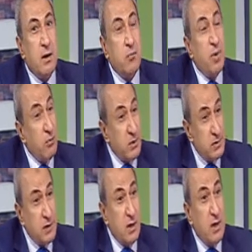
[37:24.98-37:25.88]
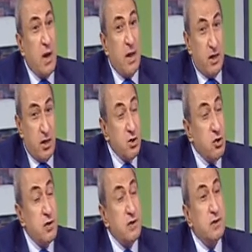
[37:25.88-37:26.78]
powers and
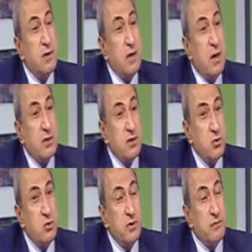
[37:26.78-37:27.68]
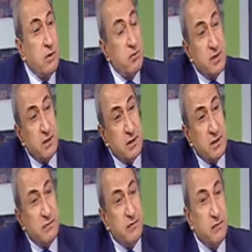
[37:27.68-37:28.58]
energies as a sort of an
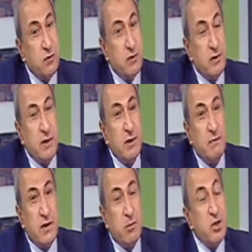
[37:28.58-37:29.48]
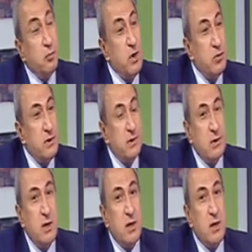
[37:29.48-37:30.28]
alternative for the very much polluted